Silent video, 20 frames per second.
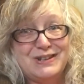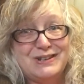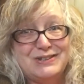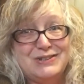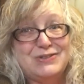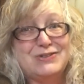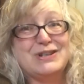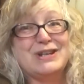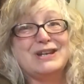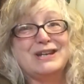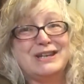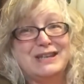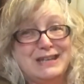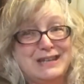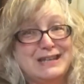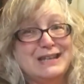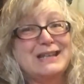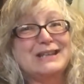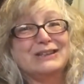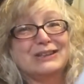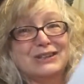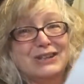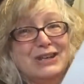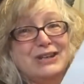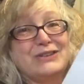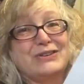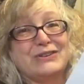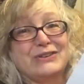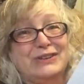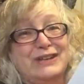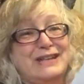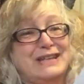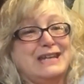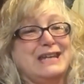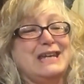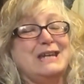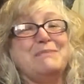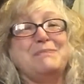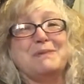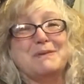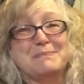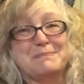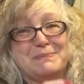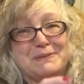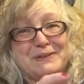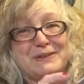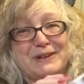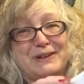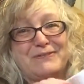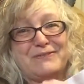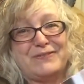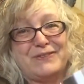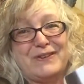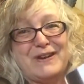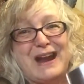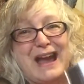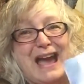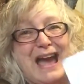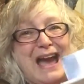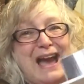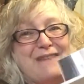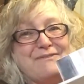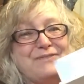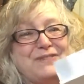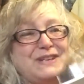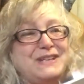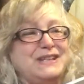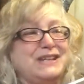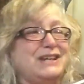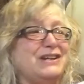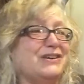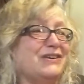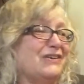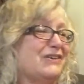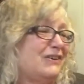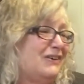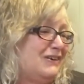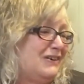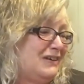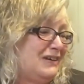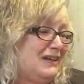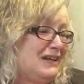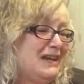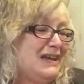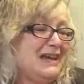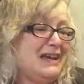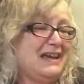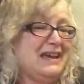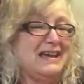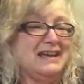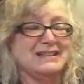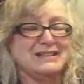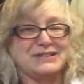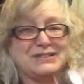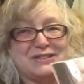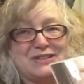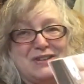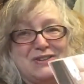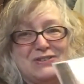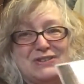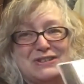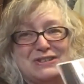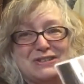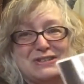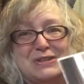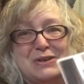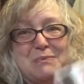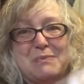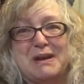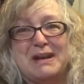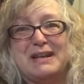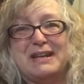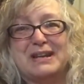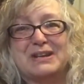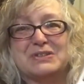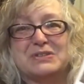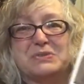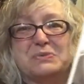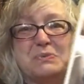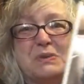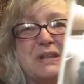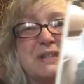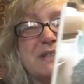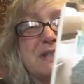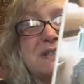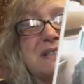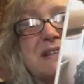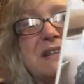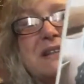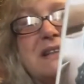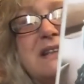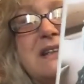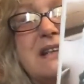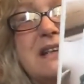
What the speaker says: You can literally keep a book for a half a year as long as nobody else wants it.